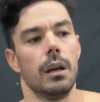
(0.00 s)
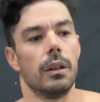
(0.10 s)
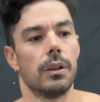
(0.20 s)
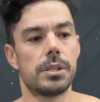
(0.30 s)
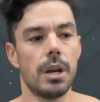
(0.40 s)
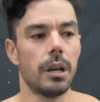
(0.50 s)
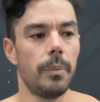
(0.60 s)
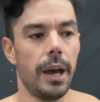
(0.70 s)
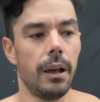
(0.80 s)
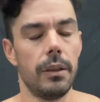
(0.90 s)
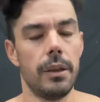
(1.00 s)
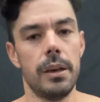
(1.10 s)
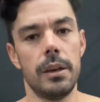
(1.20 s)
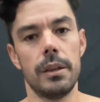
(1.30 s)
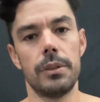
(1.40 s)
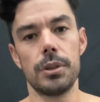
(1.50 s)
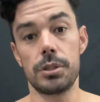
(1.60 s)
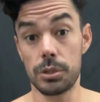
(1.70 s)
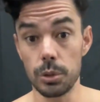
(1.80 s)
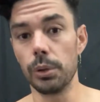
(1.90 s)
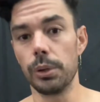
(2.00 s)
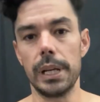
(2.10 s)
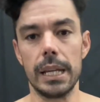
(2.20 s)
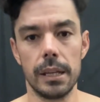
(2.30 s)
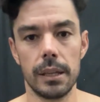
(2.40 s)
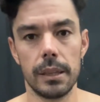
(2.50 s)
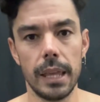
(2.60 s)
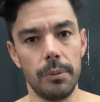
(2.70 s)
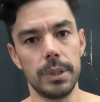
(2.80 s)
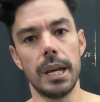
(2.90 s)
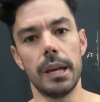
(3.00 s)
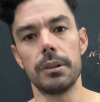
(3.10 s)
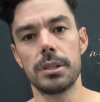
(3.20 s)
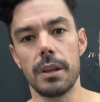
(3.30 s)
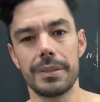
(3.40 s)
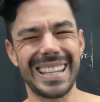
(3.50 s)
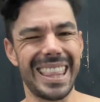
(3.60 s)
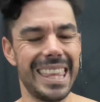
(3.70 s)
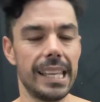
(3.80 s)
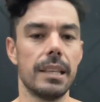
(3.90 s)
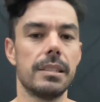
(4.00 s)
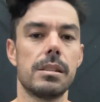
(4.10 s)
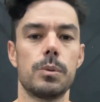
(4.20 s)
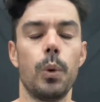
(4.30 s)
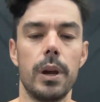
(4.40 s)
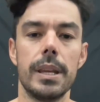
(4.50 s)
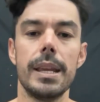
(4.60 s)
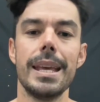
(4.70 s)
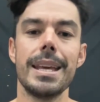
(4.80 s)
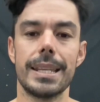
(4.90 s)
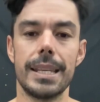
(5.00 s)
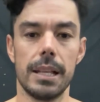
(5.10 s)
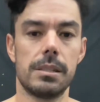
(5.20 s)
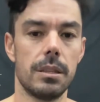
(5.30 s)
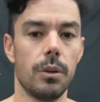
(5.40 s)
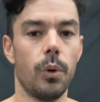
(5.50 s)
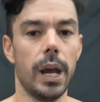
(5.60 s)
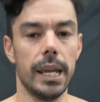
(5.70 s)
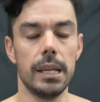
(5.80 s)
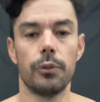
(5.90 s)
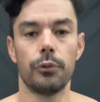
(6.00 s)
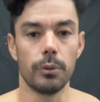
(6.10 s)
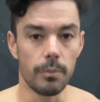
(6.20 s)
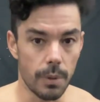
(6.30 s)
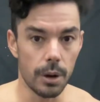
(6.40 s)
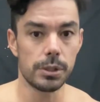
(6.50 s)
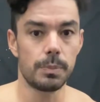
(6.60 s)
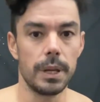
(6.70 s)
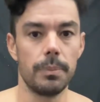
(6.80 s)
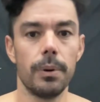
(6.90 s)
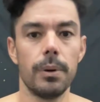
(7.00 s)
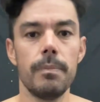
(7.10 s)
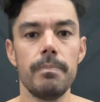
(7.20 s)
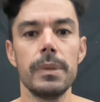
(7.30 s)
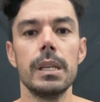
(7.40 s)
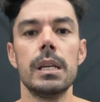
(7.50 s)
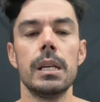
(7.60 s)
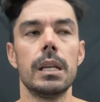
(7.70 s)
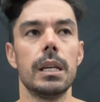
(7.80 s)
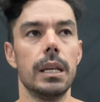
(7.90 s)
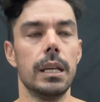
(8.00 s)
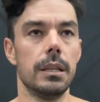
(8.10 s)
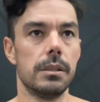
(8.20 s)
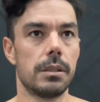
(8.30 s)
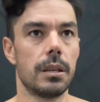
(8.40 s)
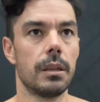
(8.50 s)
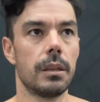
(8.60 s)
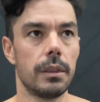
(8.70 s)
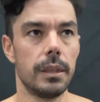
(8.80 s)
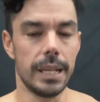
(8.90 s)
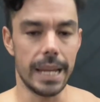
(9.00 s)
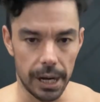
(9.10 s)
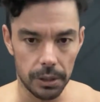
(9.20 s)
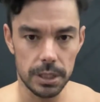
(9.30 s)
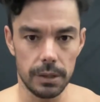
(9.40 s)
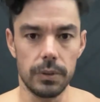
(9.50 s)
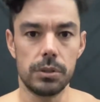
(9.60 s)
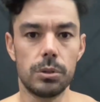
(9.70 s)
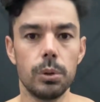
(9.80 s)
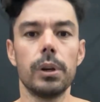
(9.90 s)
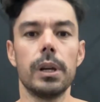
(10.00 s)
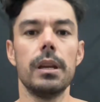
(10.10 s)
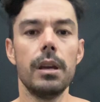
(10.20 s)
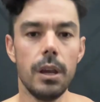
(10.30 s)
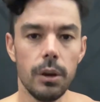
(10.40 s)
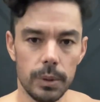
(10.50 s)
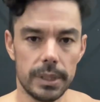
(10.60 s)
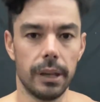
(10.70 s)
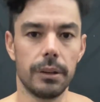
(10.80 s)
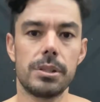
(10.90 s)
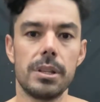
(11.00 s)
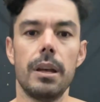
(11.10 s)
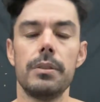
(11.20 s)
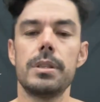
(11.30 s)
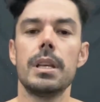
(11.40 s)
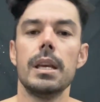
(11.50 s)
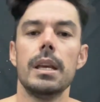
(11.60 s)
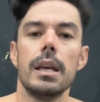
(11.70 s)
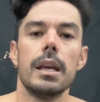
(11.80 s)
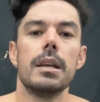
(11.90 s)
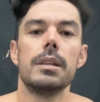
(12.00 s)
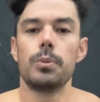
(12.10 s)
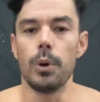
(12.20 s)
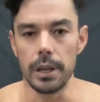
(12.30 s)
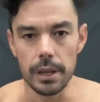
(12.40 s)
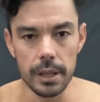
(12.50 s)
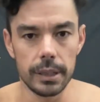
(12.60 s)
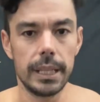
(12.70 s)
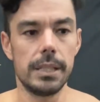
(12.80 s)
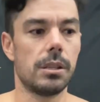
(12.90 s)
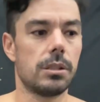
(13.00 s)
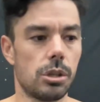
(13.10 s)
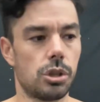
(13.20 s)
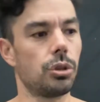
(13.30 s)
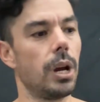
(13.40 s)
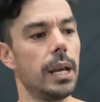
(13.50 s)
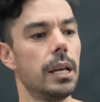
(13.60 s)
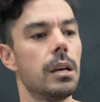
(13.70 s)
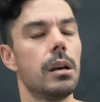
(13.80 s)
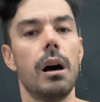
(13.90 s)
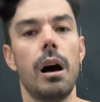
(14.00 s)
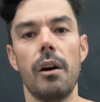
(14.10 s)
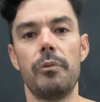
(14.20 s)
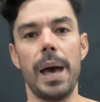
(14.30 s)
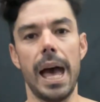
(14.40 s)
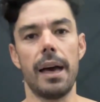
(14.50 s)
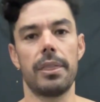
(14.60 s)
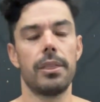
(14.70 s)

let's talk about the story that we tell ourselves, because I think this is what gets in the way for most people, is the narrative. The story we tell ourselves is what leads us astray off path.